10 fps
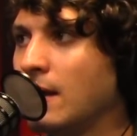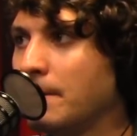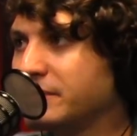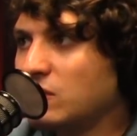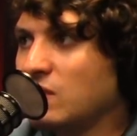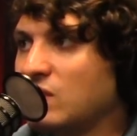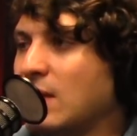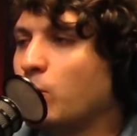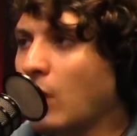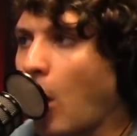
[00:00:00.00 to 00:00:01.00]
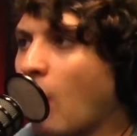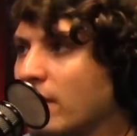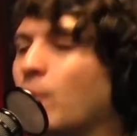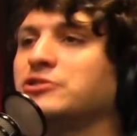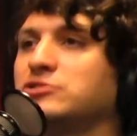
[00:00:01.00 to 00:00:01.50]
But they all they
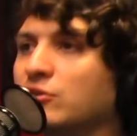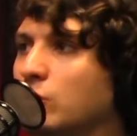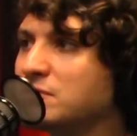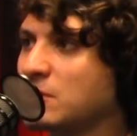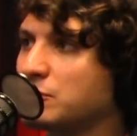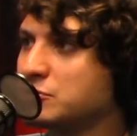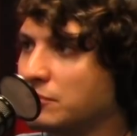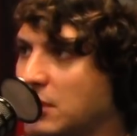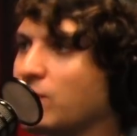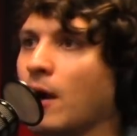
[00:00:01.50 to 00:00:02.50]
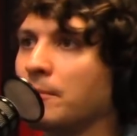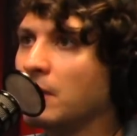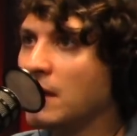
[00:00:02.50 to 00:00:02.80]
want you to do is they want you to give up.